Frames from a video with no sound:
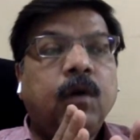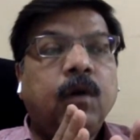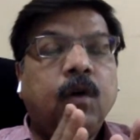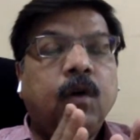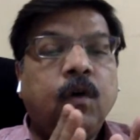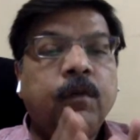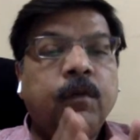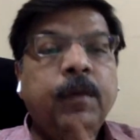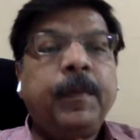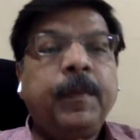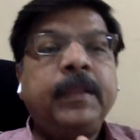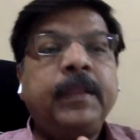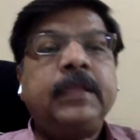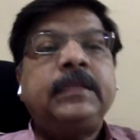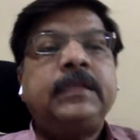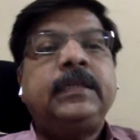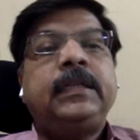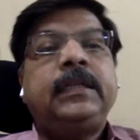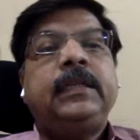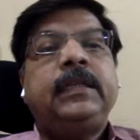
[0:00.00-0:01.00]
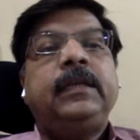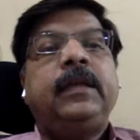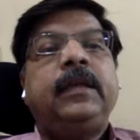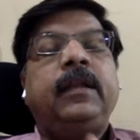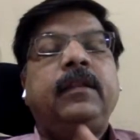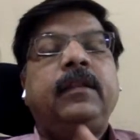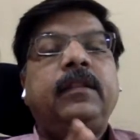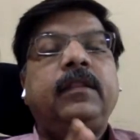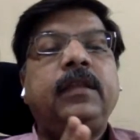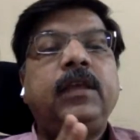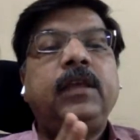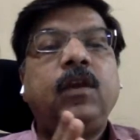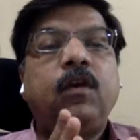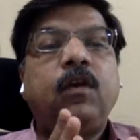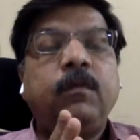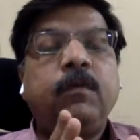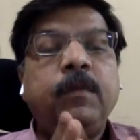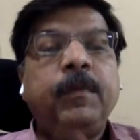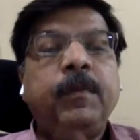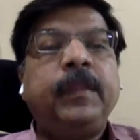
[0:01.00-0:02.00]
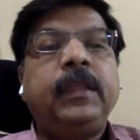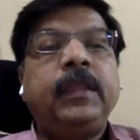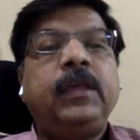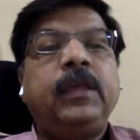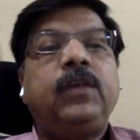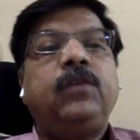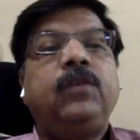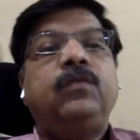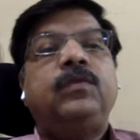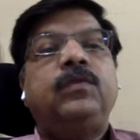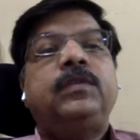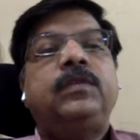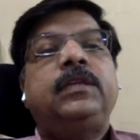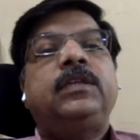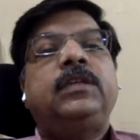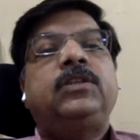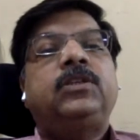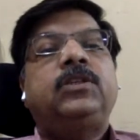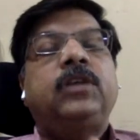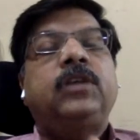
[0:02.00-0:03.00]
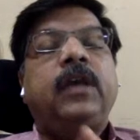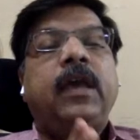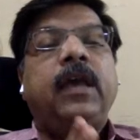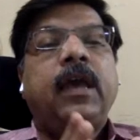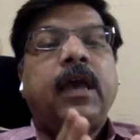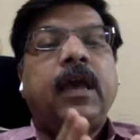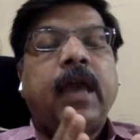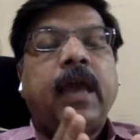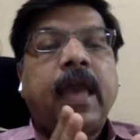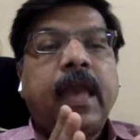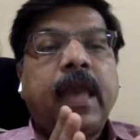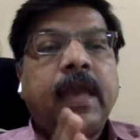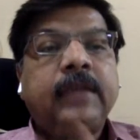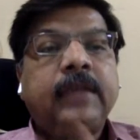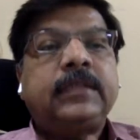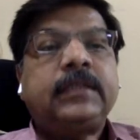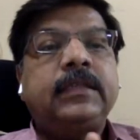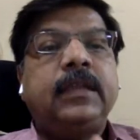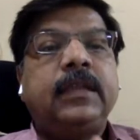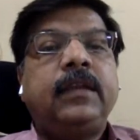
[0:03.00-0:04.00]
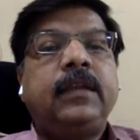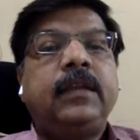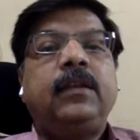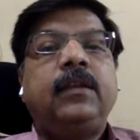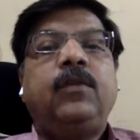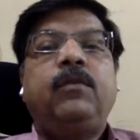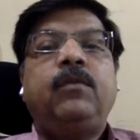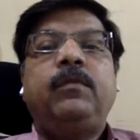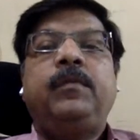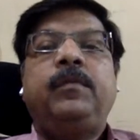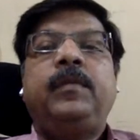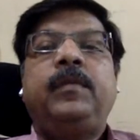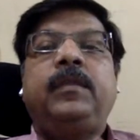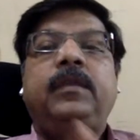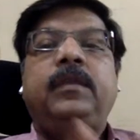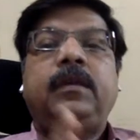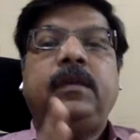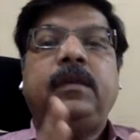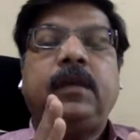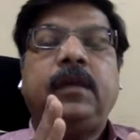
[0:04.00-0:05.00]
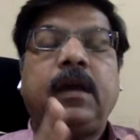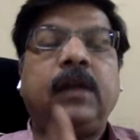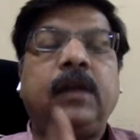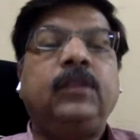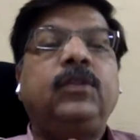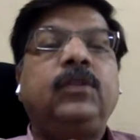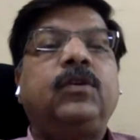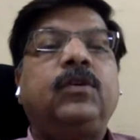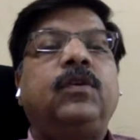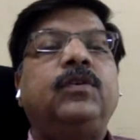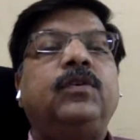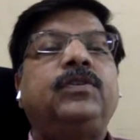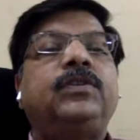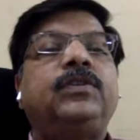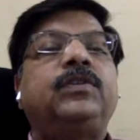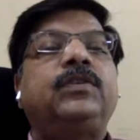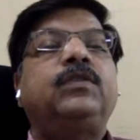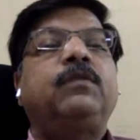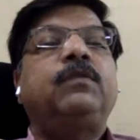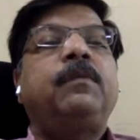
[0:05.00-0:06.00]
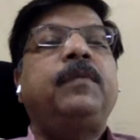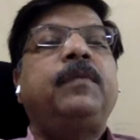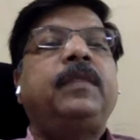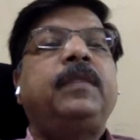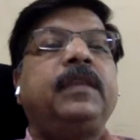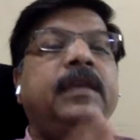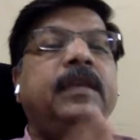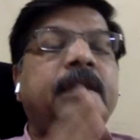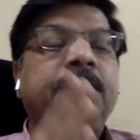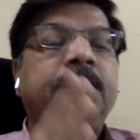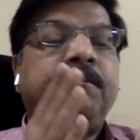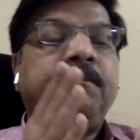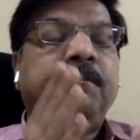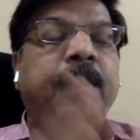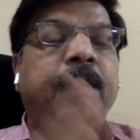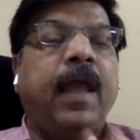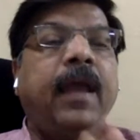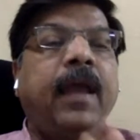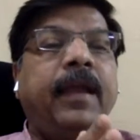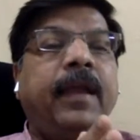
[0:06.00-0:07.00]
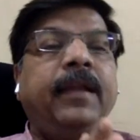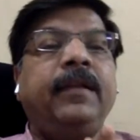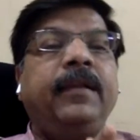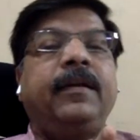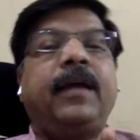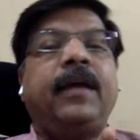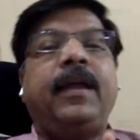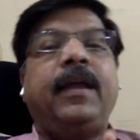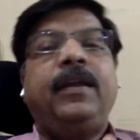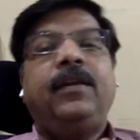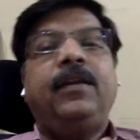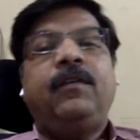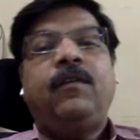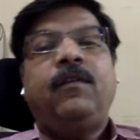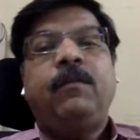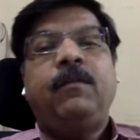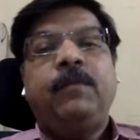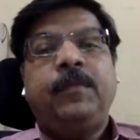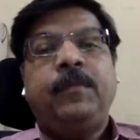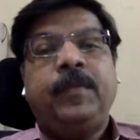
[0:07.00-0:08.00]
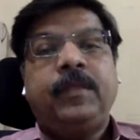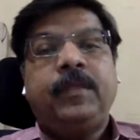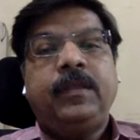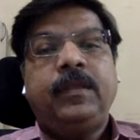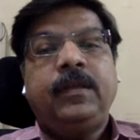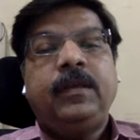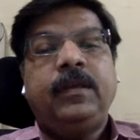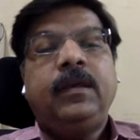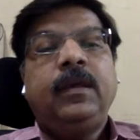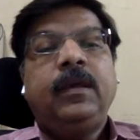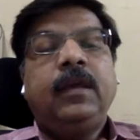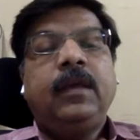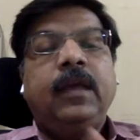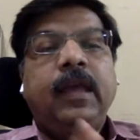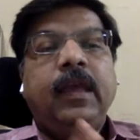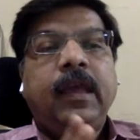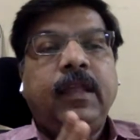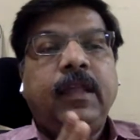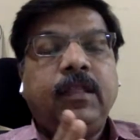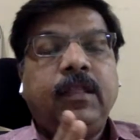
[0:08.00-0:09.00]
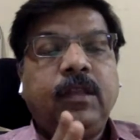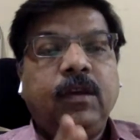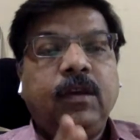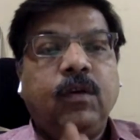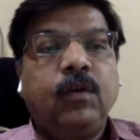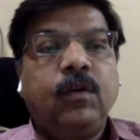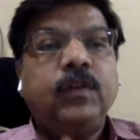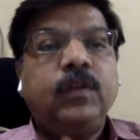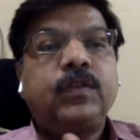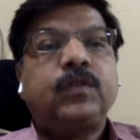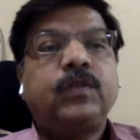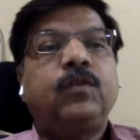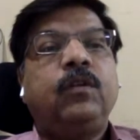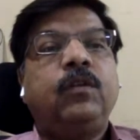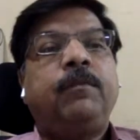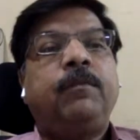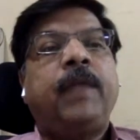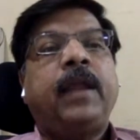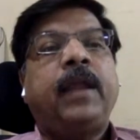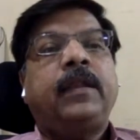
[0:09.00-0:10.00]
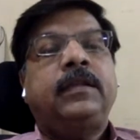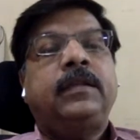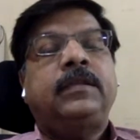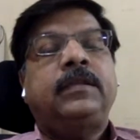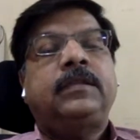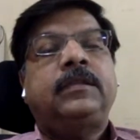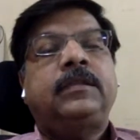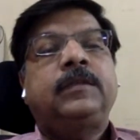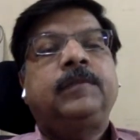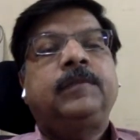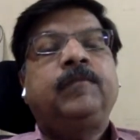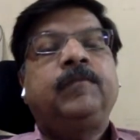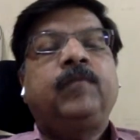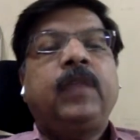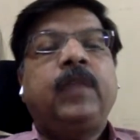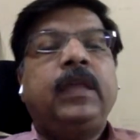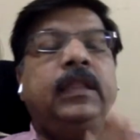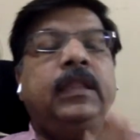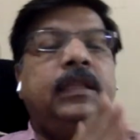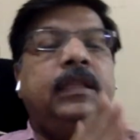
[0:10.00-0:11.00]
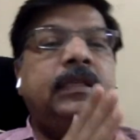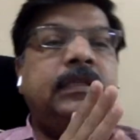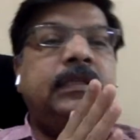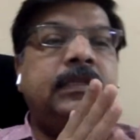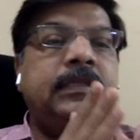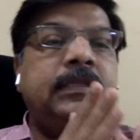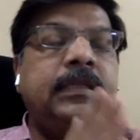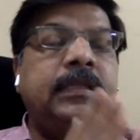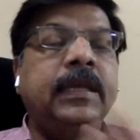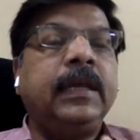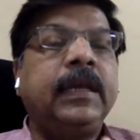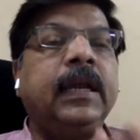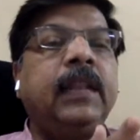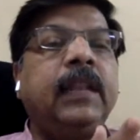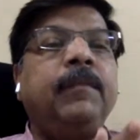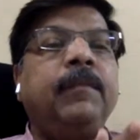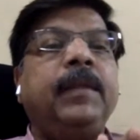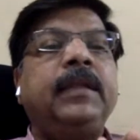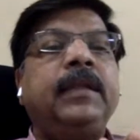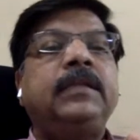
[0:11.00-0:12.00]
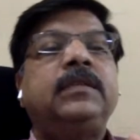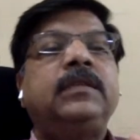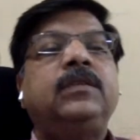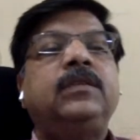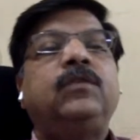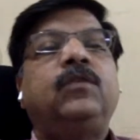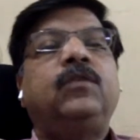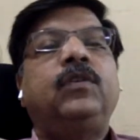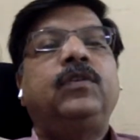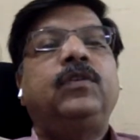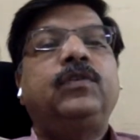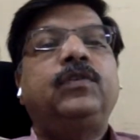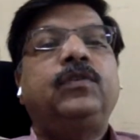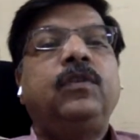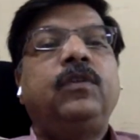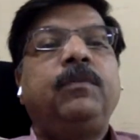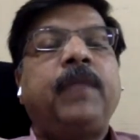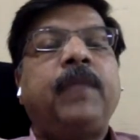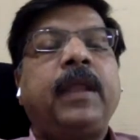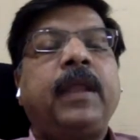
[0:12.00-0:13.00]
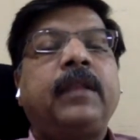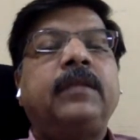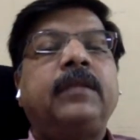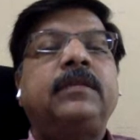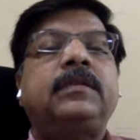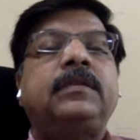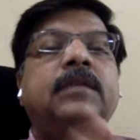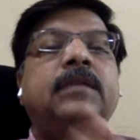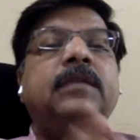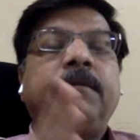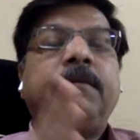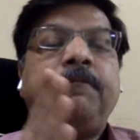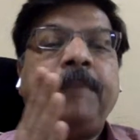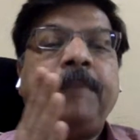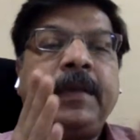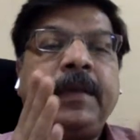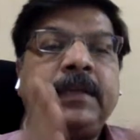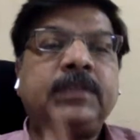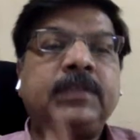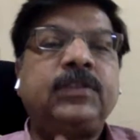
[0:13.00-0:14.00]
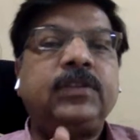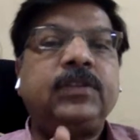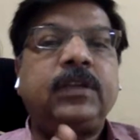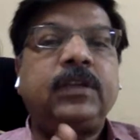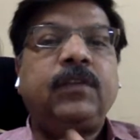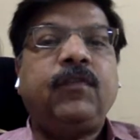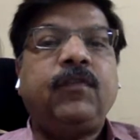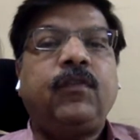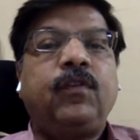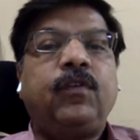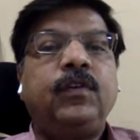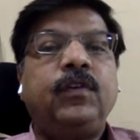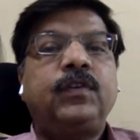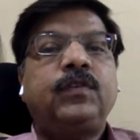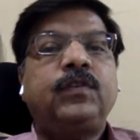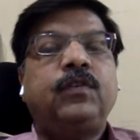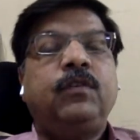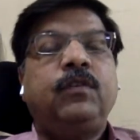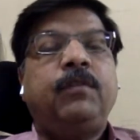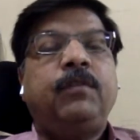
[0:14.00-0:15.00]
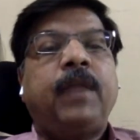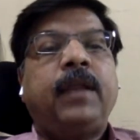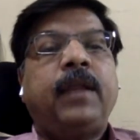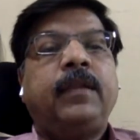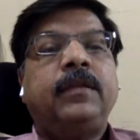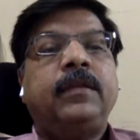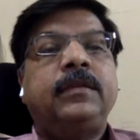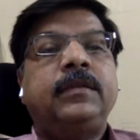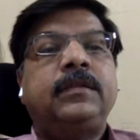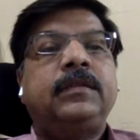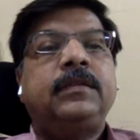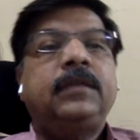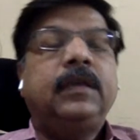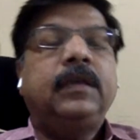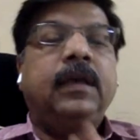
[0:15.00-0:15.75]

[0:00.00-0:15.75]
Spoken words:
homeopathicity and the homeopathic usage, accidental homeopathy, unconscious homeopathy, blind kind of homeopathy in the old school practice, in the single medicine old school practice, mixture of old school practice,